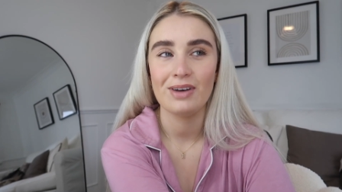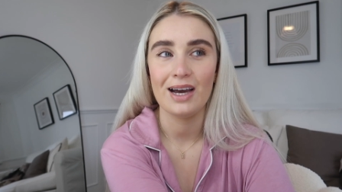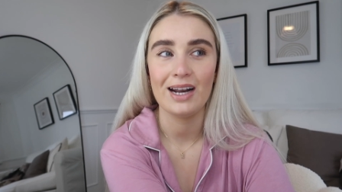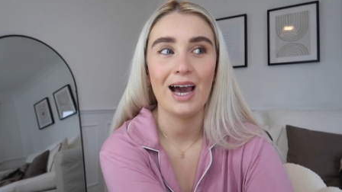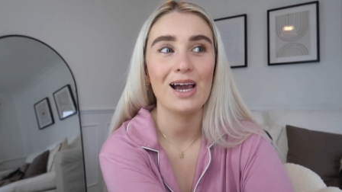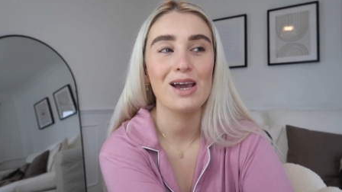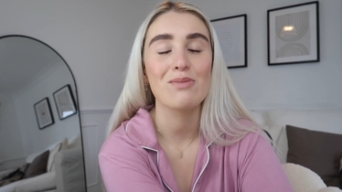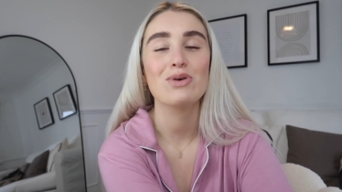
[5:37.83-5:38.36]
And
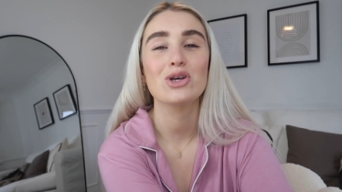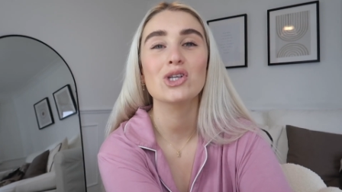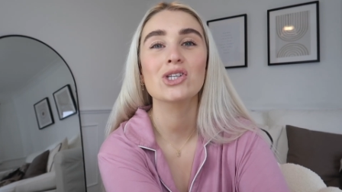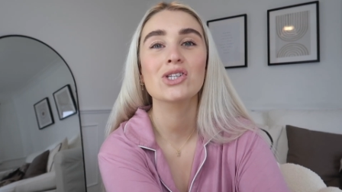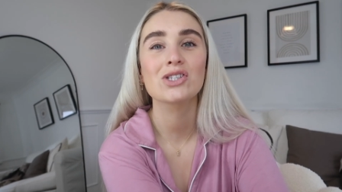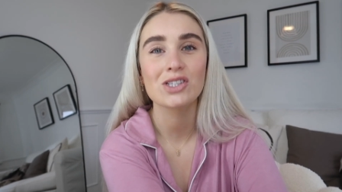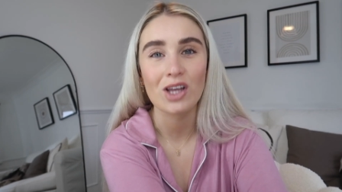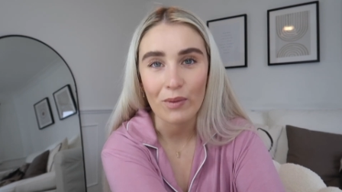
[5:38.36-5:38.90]
I am
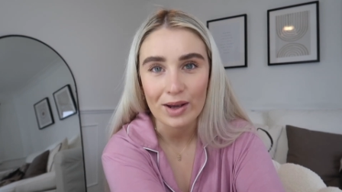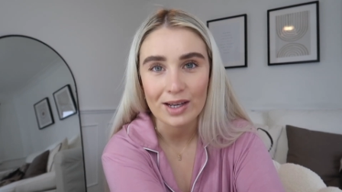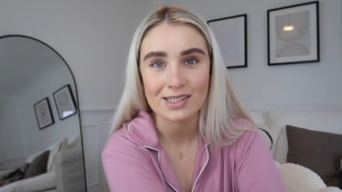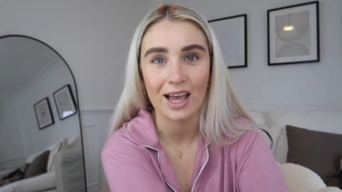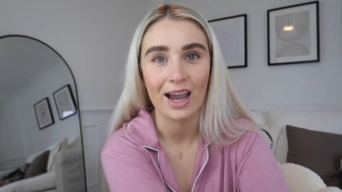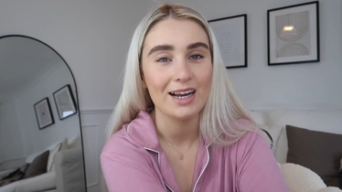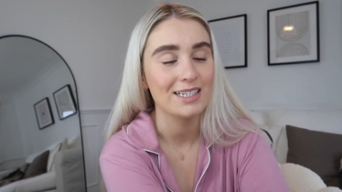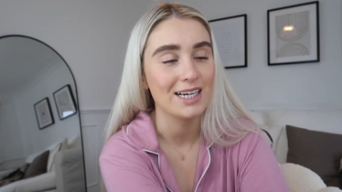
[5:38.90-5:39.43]
so
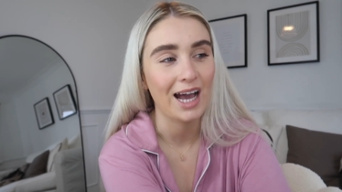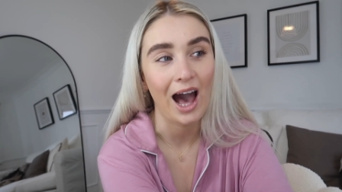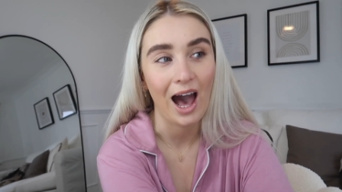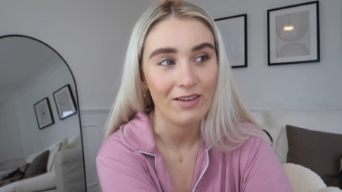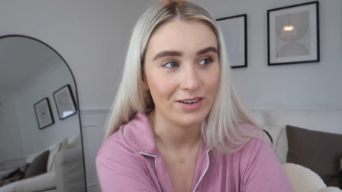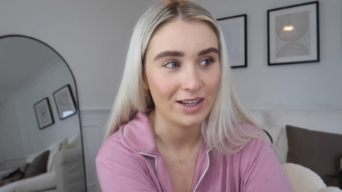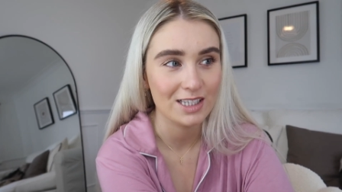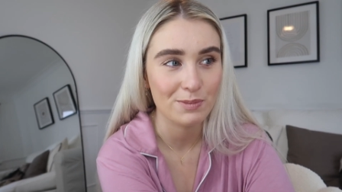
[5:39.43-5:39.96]
excited, I
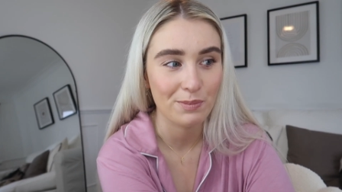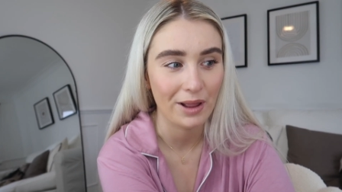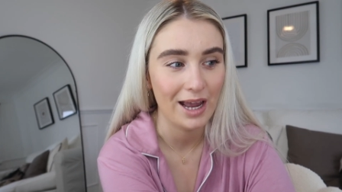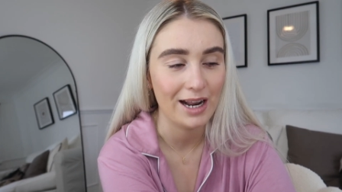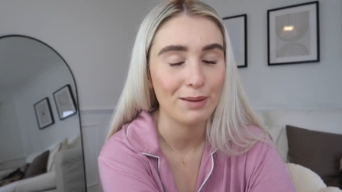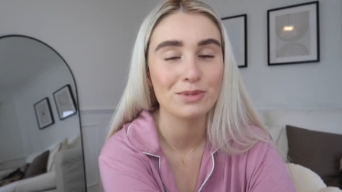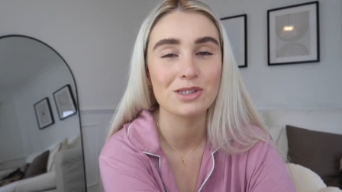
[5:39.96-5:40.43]
can't even explain.